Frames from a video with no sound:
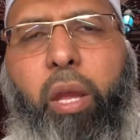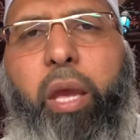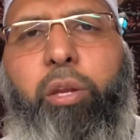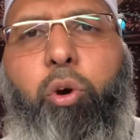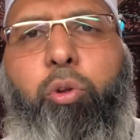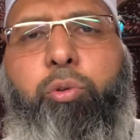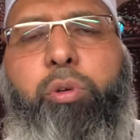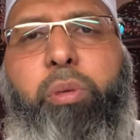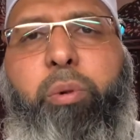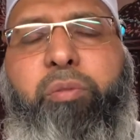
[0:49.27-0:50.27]
and go through
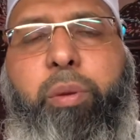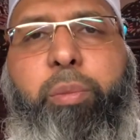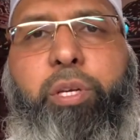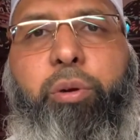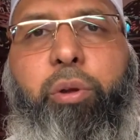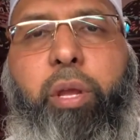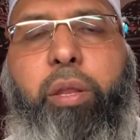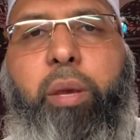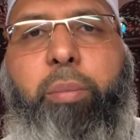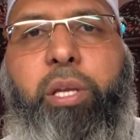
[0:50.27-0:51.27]
some of the material that
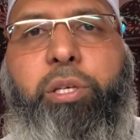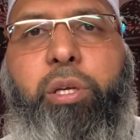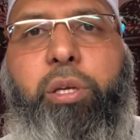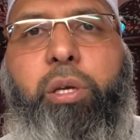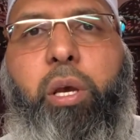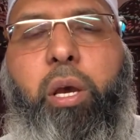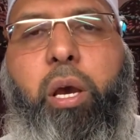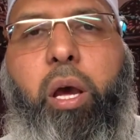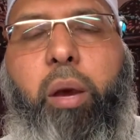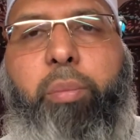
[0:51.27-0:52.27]
they mentioned
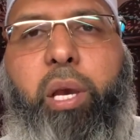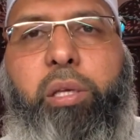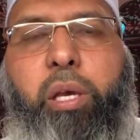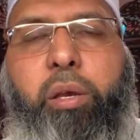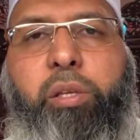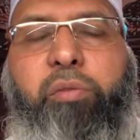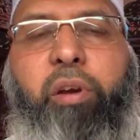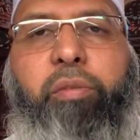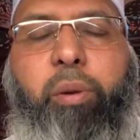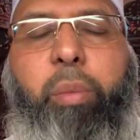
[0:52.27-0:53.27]
because it's
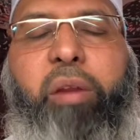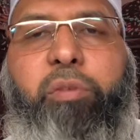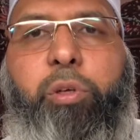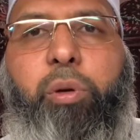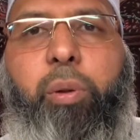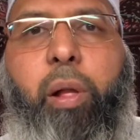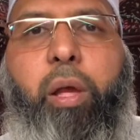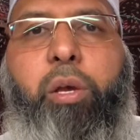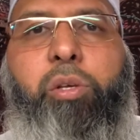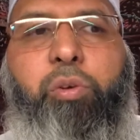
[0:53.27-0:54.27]
very, very beneficial.
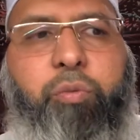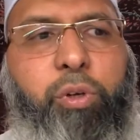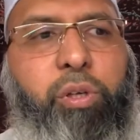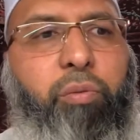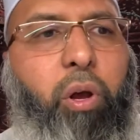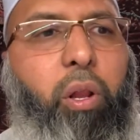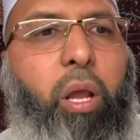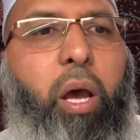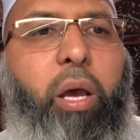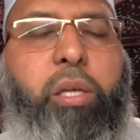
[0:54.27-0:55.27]
So first of all,
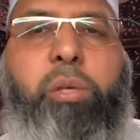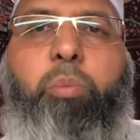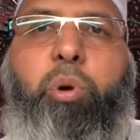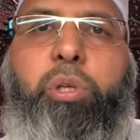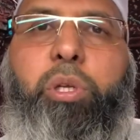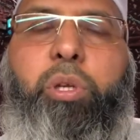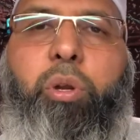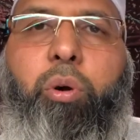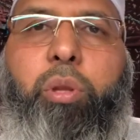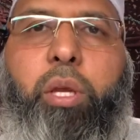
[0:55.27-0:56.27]
it's important to
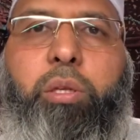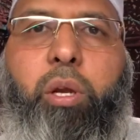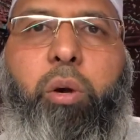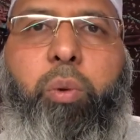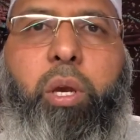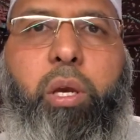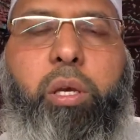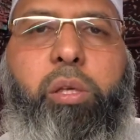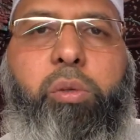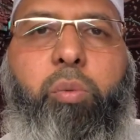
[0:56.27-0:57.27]
note that Tarawih
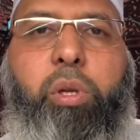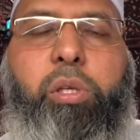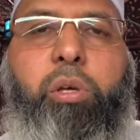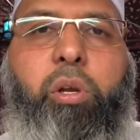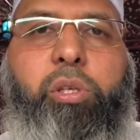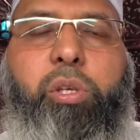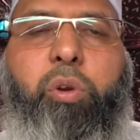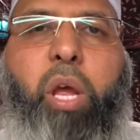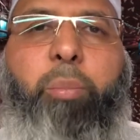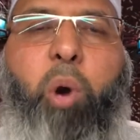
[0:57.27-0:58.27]
is what is called
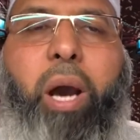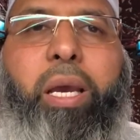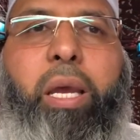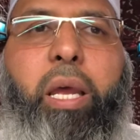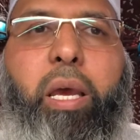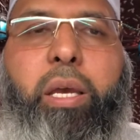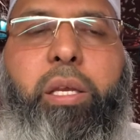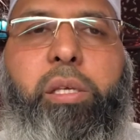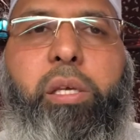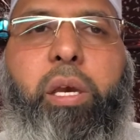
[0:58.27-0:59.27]
Sunnah Mu'akkada. It
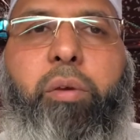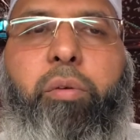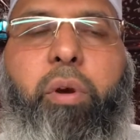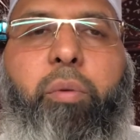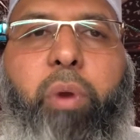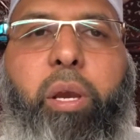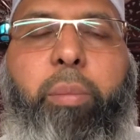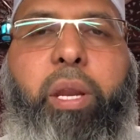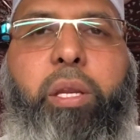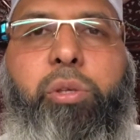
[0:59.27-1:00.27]
is a
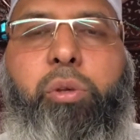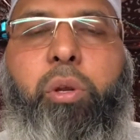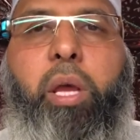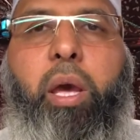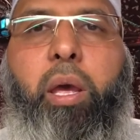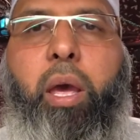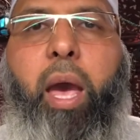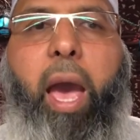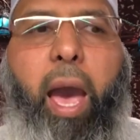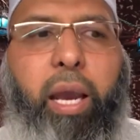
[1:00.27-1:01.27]
recommended Sunnah
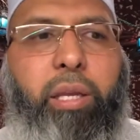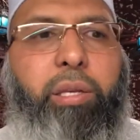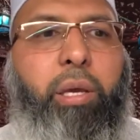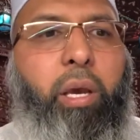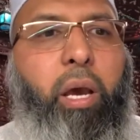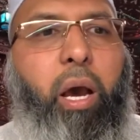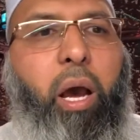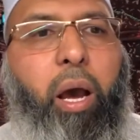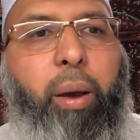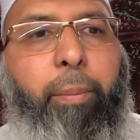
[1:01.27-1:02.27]
act.
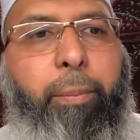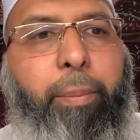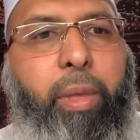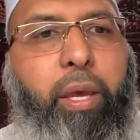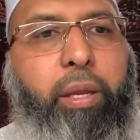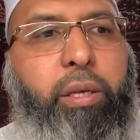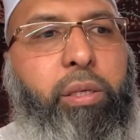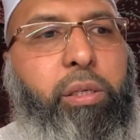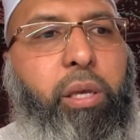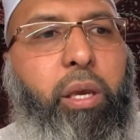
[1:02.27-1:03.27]
It
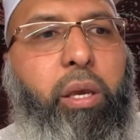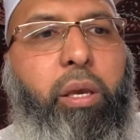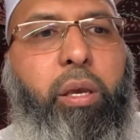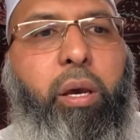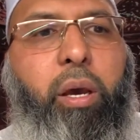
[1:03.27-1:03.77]
is a